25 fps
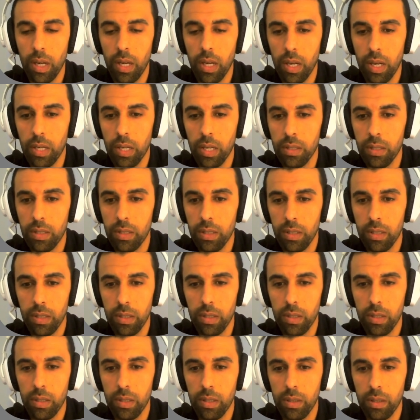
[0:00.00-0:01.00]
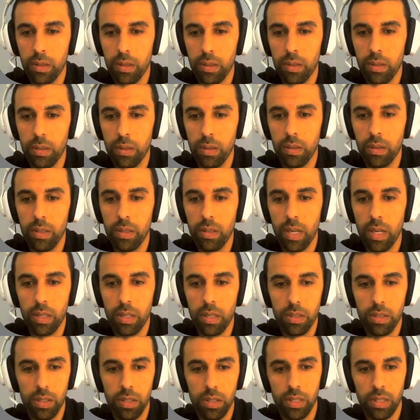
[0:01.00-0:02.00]
And yeah,
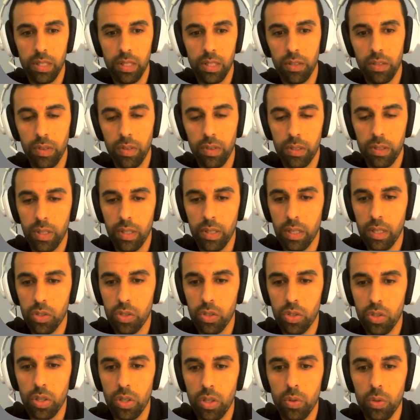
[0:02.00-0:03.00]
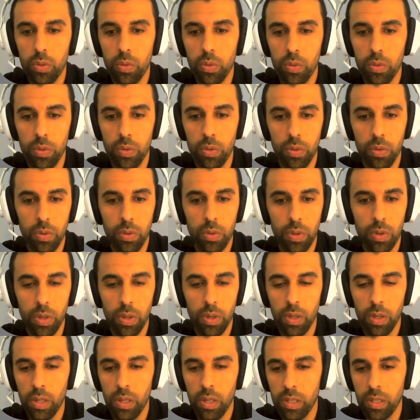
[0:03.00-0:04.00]
just leave it as so.
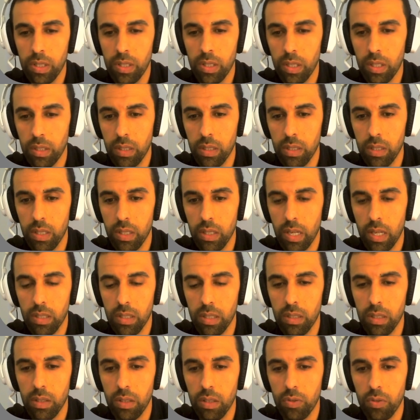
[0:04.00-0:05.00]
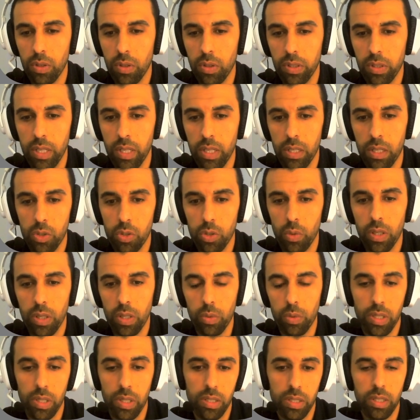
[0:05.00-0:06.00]
Set this as the default key as
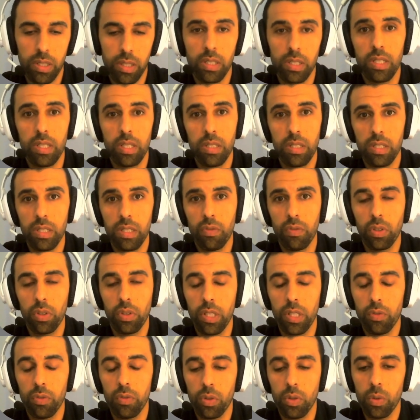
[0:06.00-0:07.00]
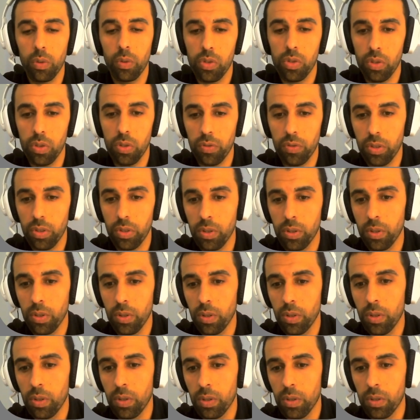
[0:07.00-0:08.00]
well. We can set this as default key for the whole server.
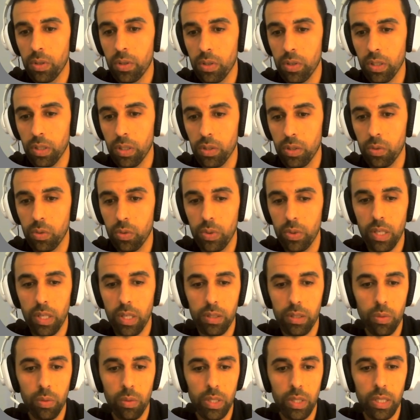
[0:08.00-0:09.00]
So I'm going to do that.